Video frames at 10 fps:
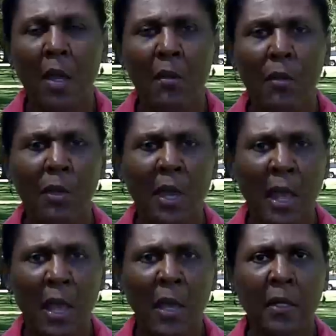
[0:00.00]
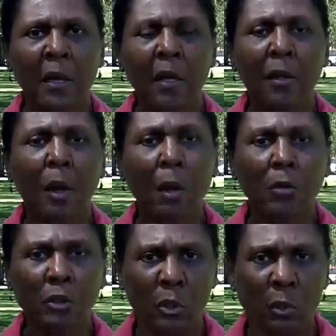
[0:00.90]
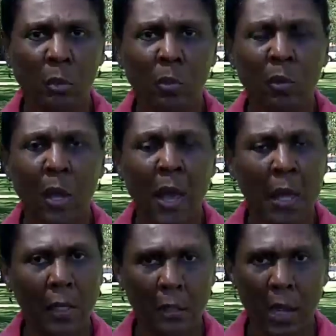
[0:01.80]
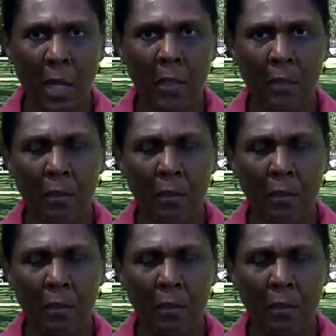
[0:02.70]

You can go to Al-Anon,